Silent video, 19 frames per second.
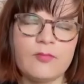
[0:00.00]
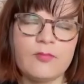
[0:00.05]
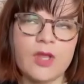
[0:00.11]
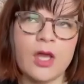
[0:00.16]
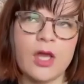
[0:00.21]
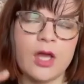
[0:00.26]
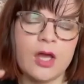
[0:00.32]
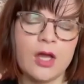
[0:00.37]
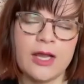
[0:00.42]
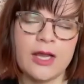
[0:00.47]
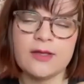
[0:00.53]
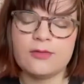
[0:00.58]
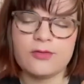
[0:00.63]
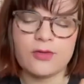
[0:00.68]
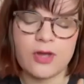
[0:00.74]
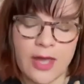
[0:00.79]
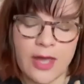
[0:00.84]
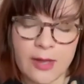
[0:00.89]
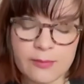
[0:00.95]
like
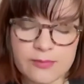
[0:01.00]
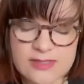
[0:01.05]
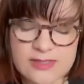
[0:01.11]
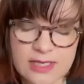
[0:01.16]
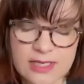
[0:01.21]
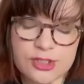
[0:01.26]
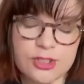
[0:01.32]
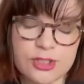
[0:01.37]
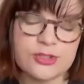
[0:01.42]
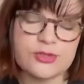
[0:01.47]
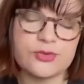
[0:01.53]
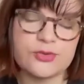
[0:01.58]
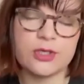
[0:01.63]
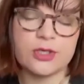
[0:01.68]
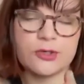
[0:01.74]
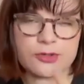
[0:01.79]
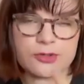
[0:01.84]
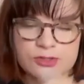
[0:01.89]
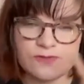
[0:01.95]
the help section. So
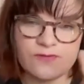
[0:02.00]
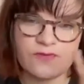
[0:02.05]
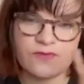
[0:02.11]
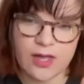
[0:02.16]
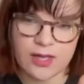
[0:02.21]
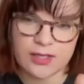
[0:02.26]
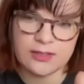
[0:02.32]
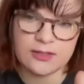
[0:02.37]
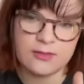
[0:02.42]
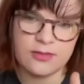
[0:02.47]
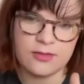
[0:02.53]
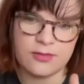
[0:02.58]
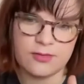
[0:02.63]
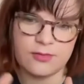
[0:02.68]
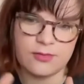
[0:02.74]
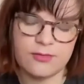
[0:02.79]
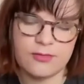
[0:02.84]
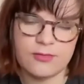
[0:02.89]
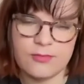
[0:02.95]
it goes find
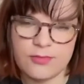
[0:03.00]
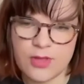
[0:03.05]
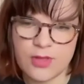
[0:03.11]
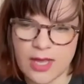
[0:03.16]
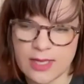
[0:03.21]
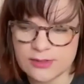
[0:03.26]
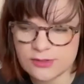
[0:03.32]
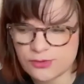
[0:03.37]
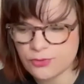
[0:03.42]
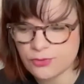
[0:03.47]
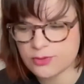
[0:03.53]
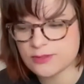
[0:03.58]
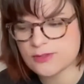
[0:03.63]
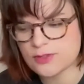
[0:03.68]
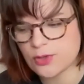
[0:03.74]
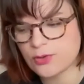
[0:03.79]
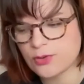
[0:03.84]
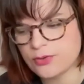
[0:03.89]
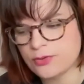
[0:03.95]
the answer on
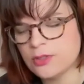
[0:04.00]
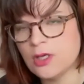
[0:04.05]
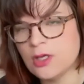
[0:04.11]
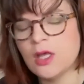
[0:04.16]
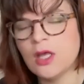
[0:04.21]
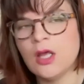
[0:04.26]
its own.